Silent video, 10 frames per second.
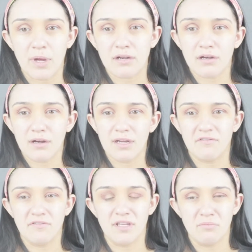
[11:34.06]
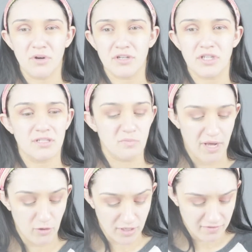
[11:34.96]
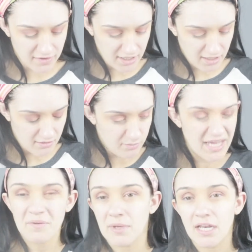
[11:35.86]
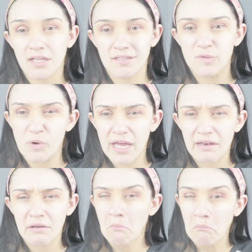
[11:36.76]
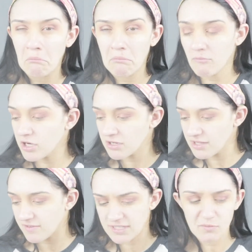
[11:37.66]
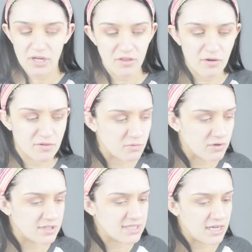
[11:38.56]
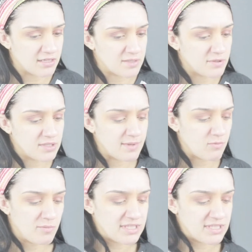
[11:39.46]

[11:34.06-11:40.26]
better if the brush is wet or if the pigment is wet. I'm wondering if it's one of those where it's kind of supposed to be more